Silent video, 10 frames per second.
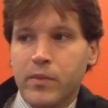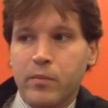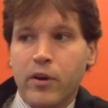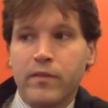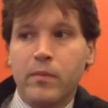
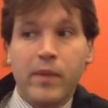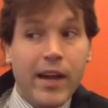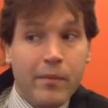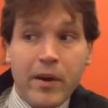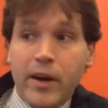part of the
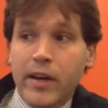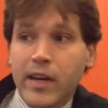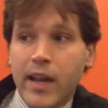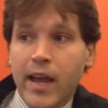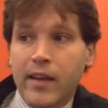Buy
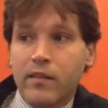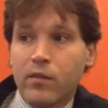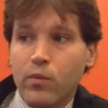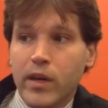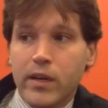American Act,
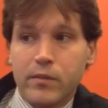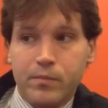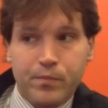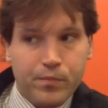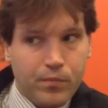to where
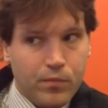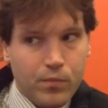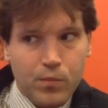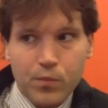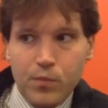
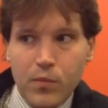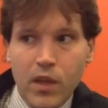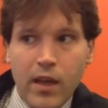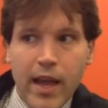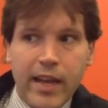
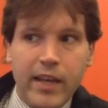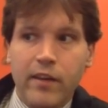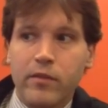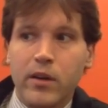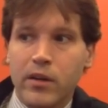any
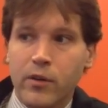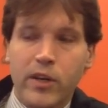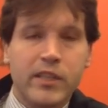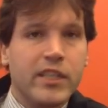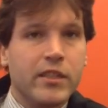
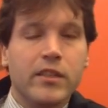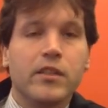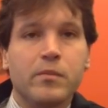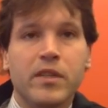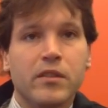organization that
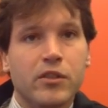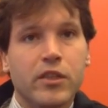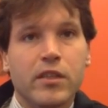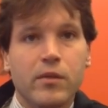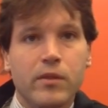does business
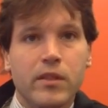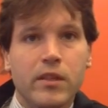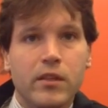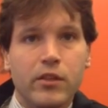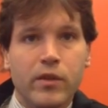strictly with
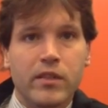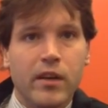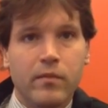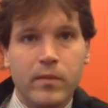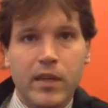the U.S.
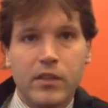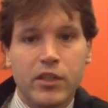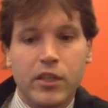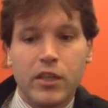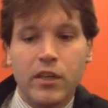government, I'm not
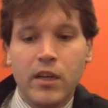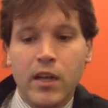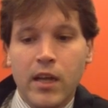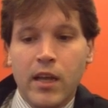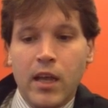sure,
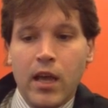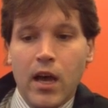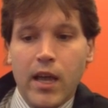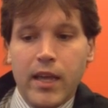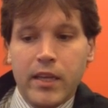
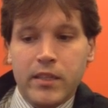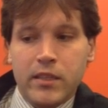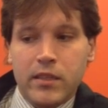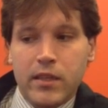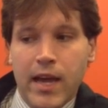
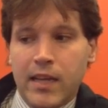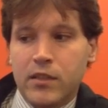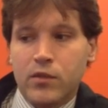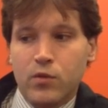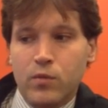
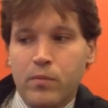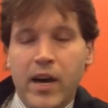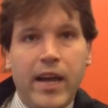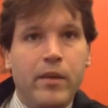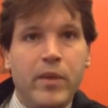has to
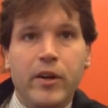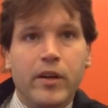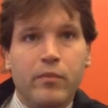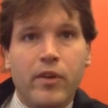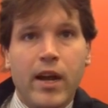buy
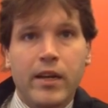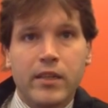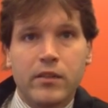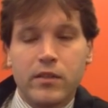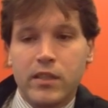American
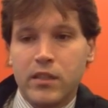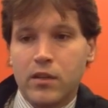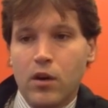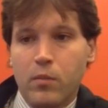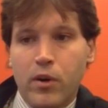products? Are these
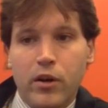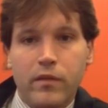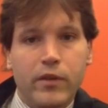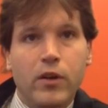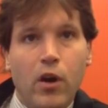all part
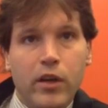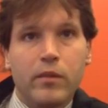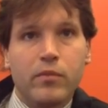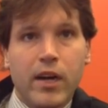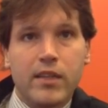of your
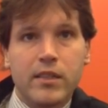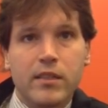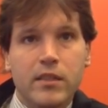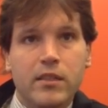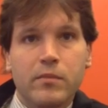audit
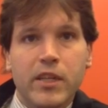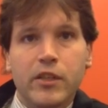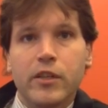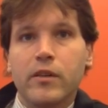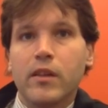processes to make
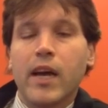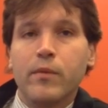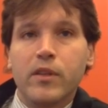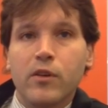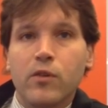sure you align
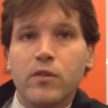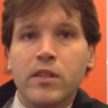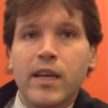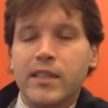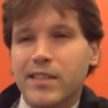with
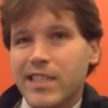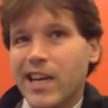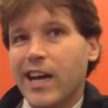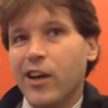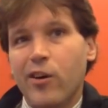those? As a
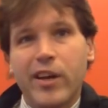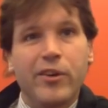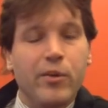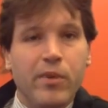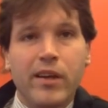CIO, I know
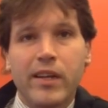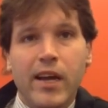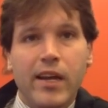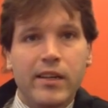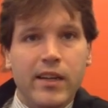you're probably not